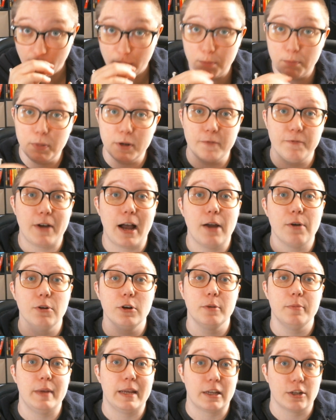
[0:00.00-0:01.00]
But if I were
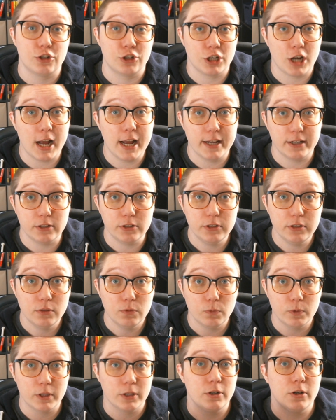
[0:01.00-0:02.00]
to make a child
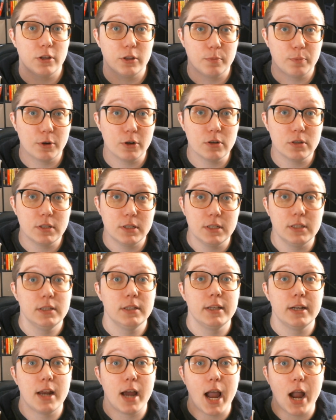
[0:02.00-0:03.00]
with another person,
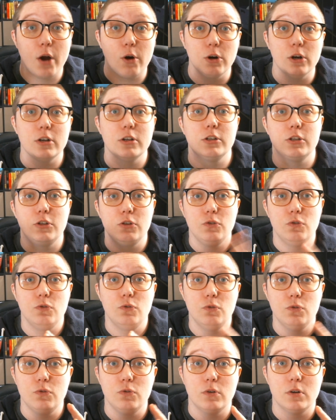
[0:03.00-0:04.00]
then our
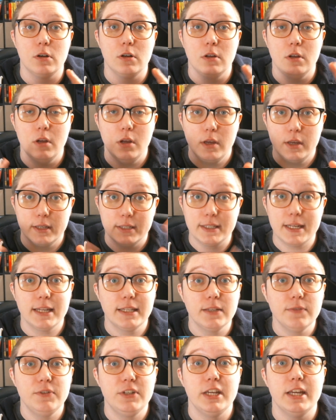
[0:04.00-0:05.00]
two
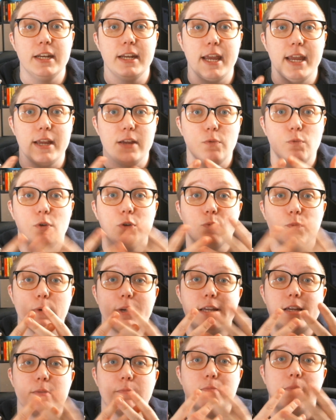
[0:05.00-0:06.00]
sets of DNA would
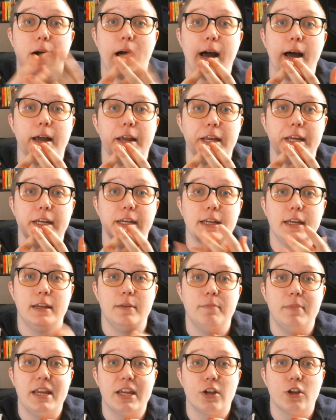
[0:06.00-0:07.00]
recombine
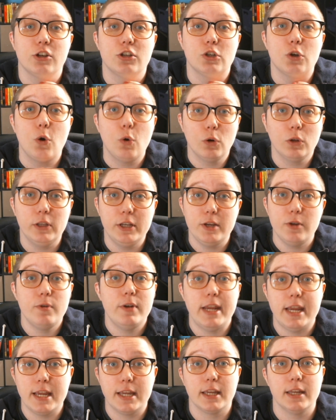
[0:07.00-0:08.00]
and make a totally
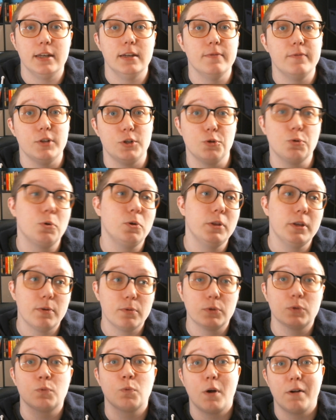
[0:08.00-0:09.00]
unique individual that
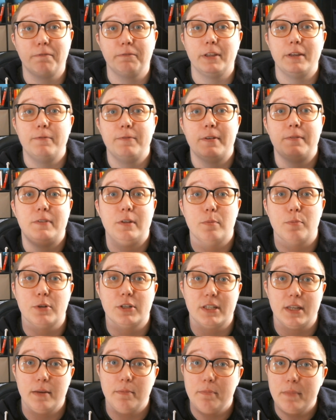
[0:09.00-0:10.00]
was roughly
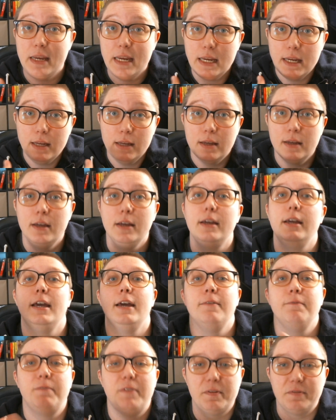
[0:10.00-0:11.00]
50% me
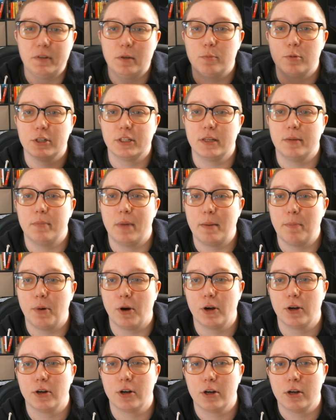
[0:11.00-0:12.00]
and 50% my
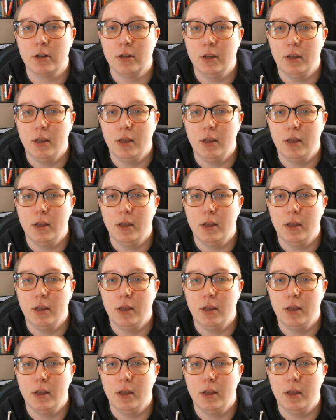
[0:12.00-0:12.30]
partner.